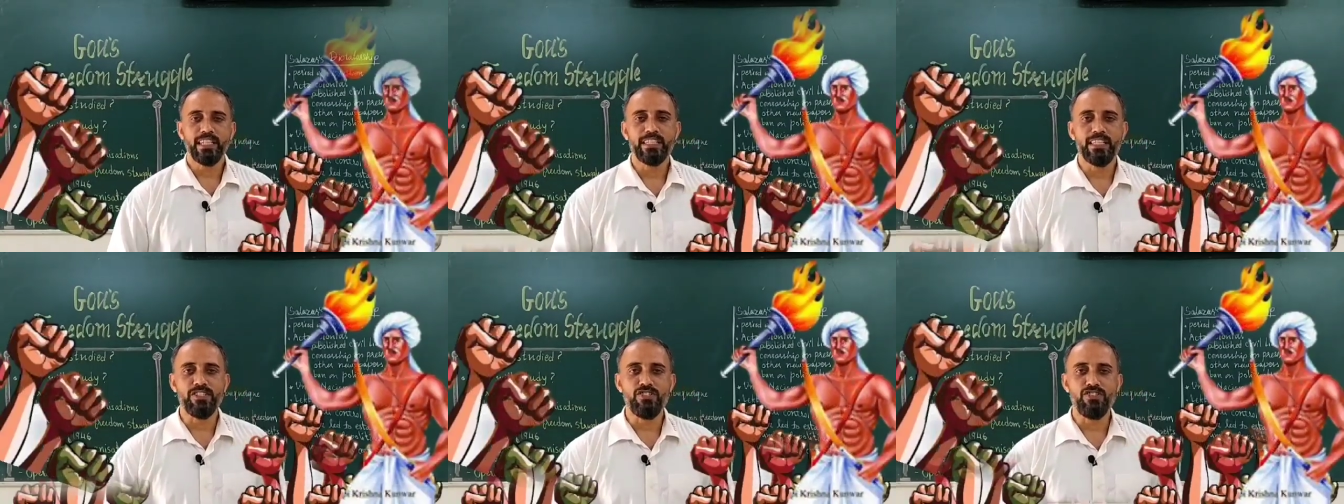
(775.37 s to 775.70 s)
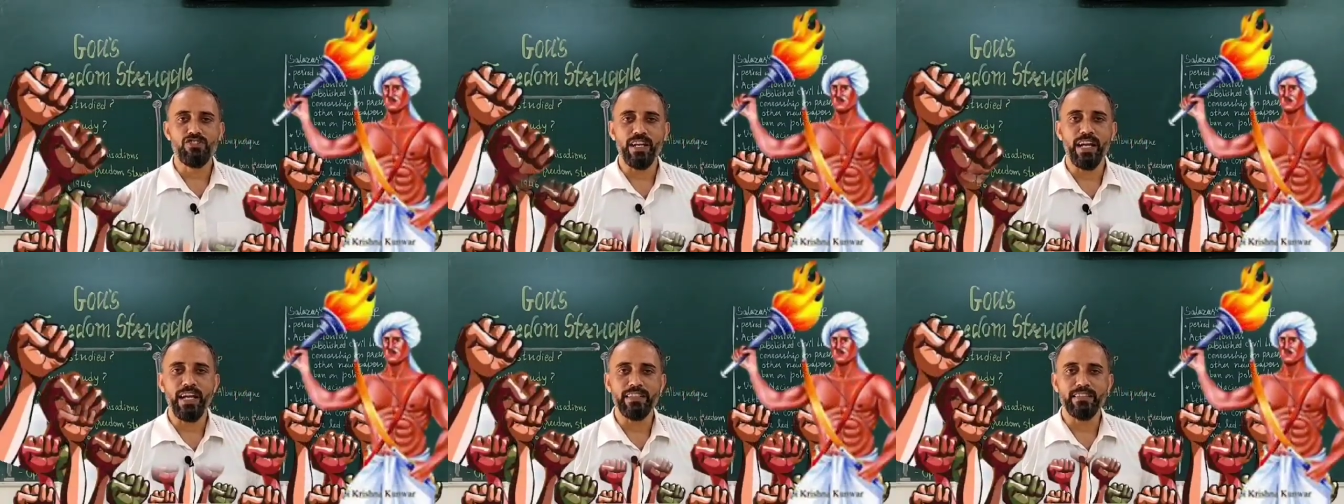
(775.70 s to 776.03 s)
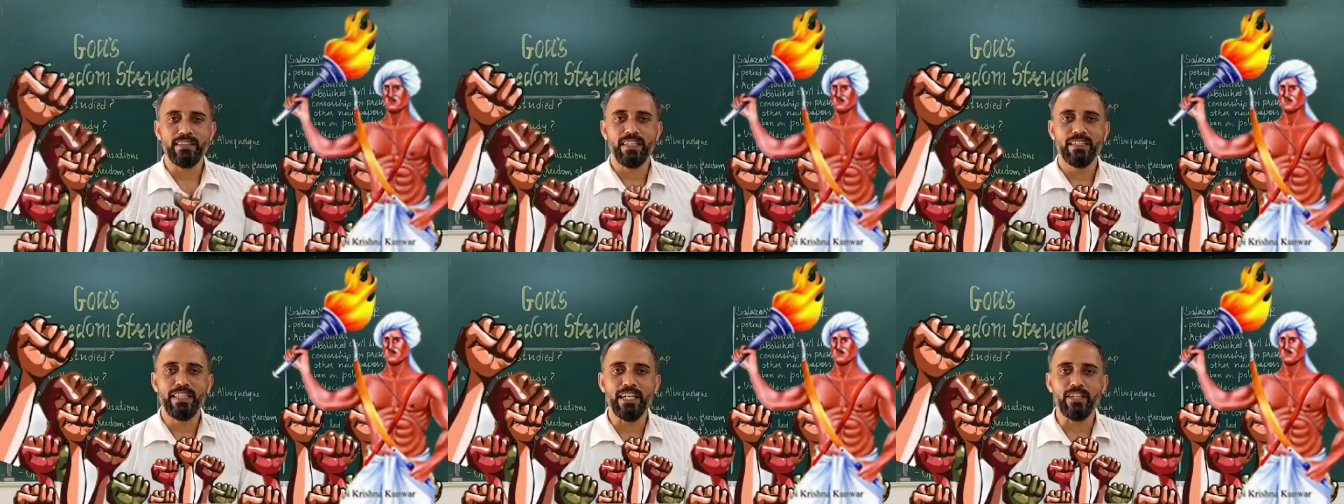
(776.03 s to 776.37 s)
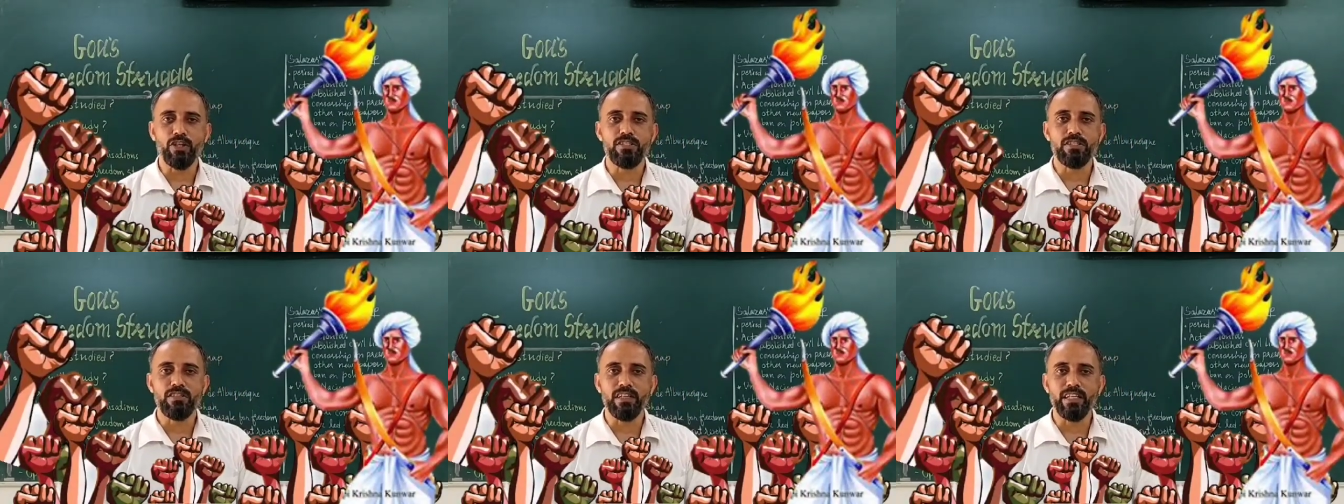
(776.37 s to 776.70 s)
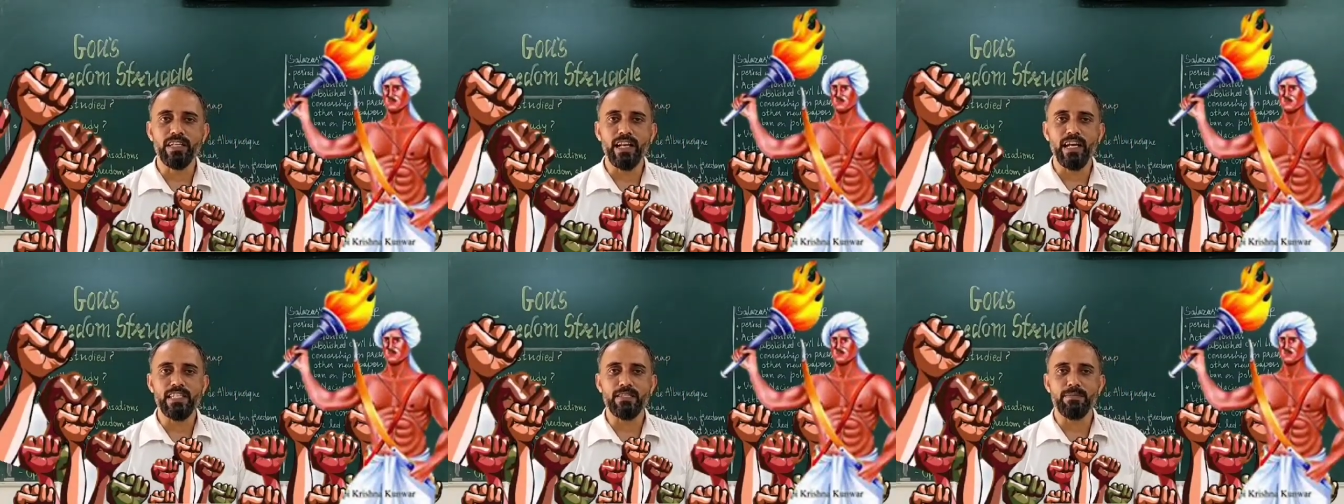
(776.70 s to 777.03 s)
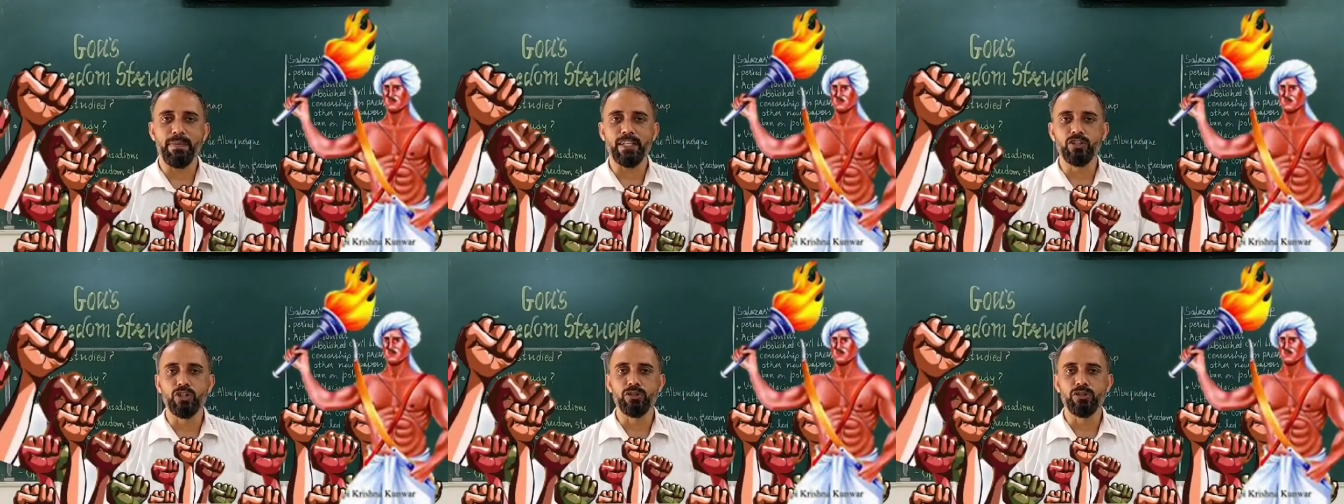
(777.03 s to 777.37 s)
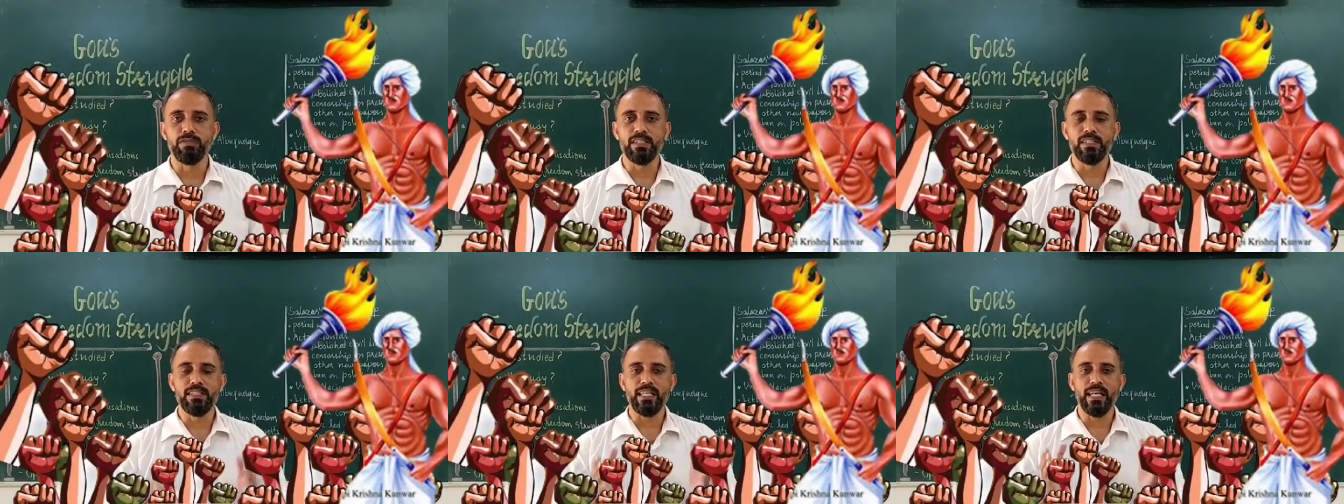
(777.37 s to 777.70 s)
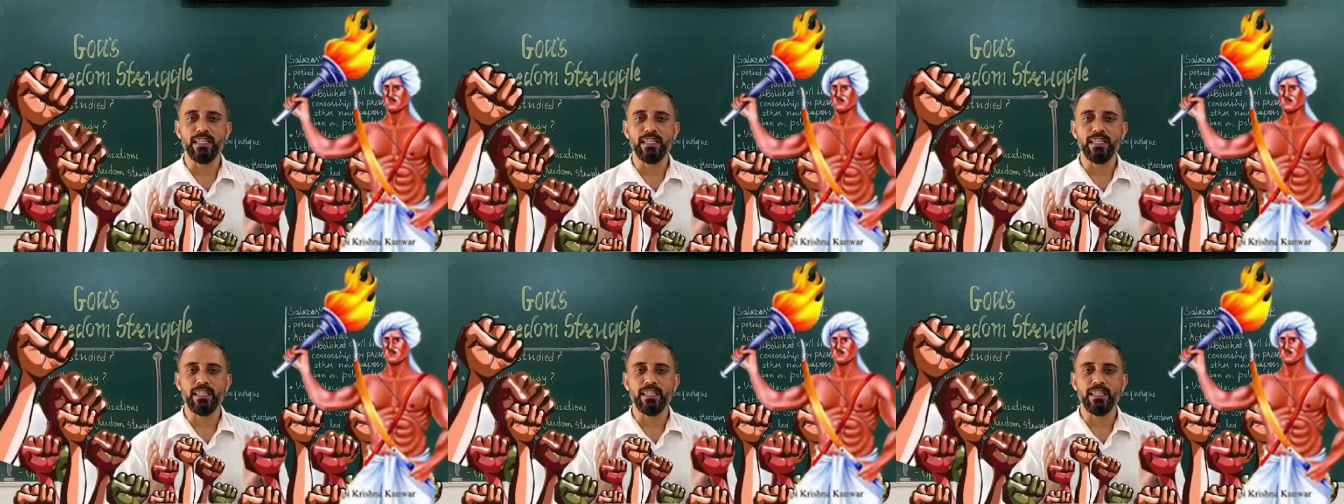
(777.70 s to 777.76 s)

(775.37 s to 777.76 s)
is a strength that was realized by Goans,